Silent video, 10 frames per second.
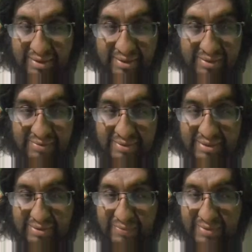you
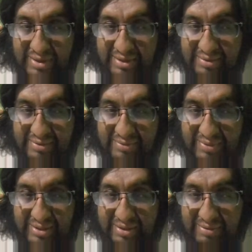get the 1
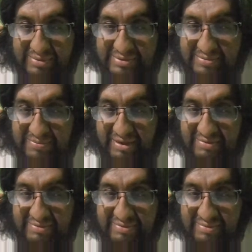without the
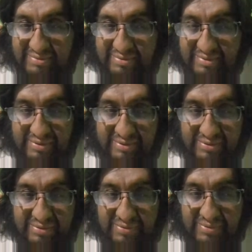space,
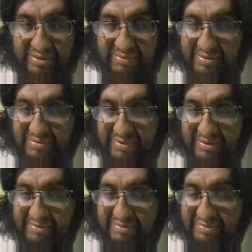2 without the
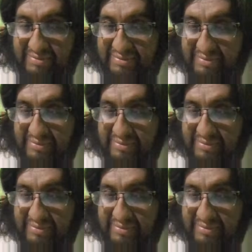space.